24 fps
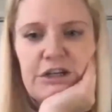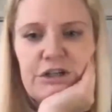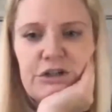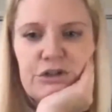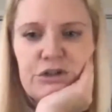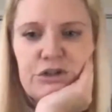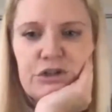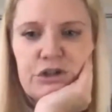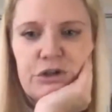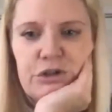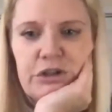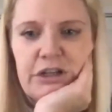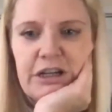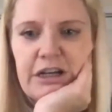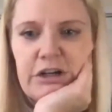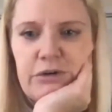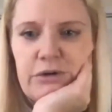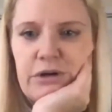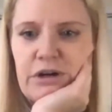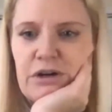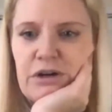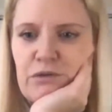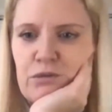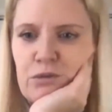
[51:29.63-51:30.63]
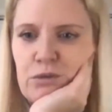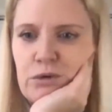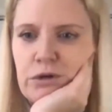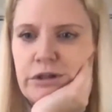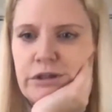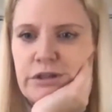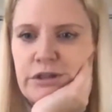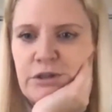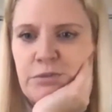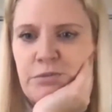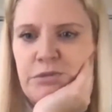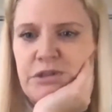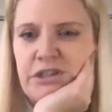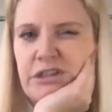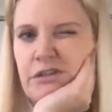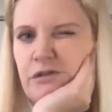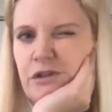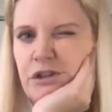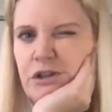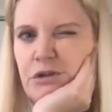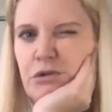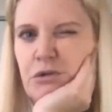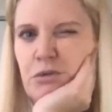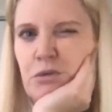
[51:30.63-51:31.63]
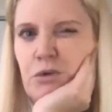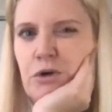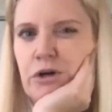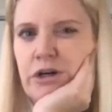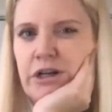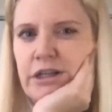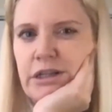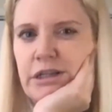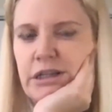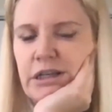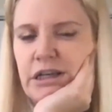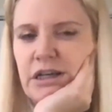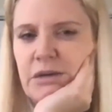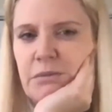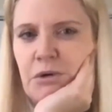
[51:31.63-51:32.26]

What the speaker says: So like I don't have one specific rewarding thing,